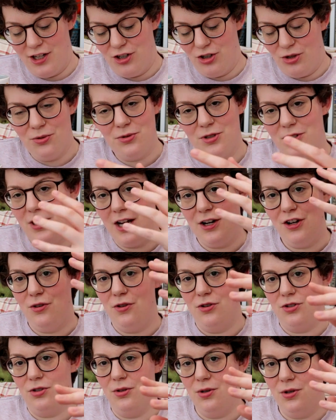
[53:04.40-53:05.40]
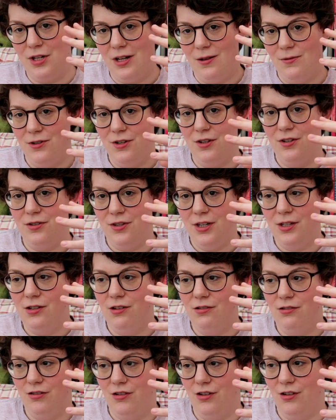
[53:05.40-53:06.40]
like tons of, I know there's tons now. This is the
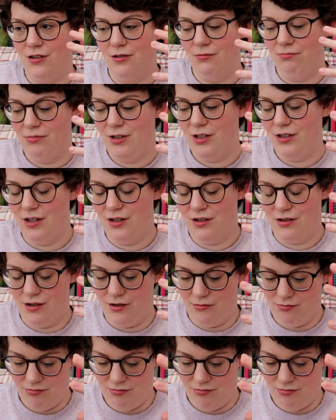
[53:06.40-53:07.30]
page